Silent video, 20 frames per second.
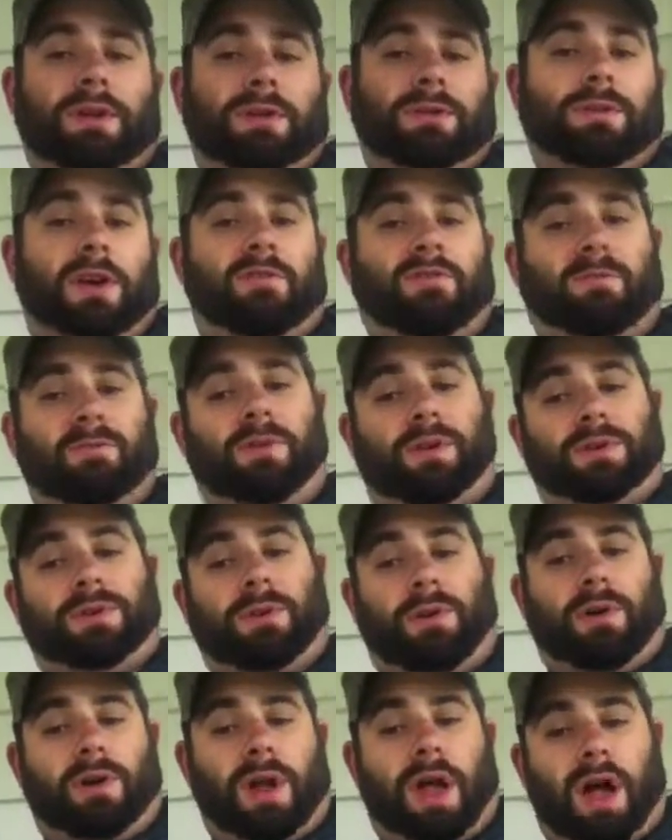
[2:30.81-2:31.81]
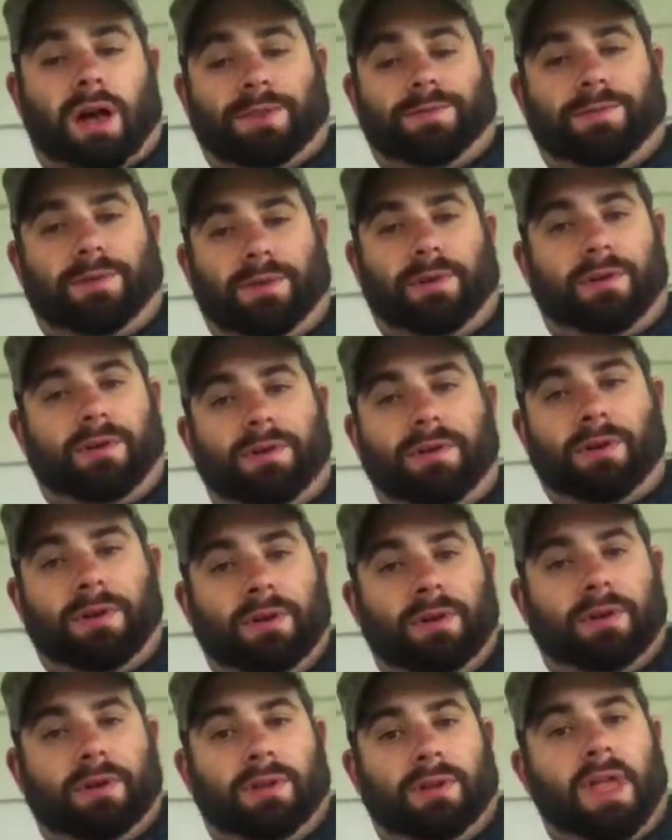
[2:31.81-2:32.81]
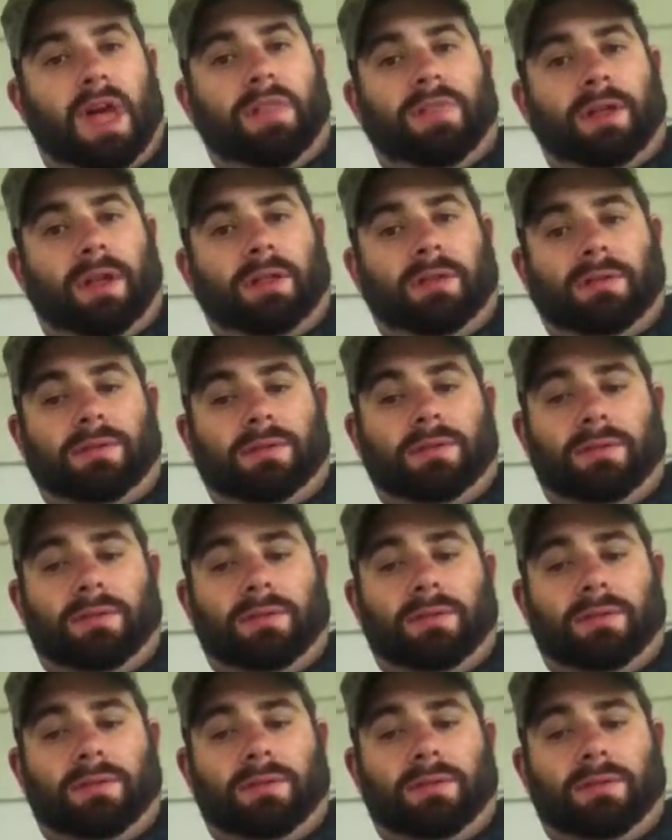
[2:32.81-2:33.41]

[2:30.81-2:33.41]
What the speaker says: straight from Victorinox for nothing.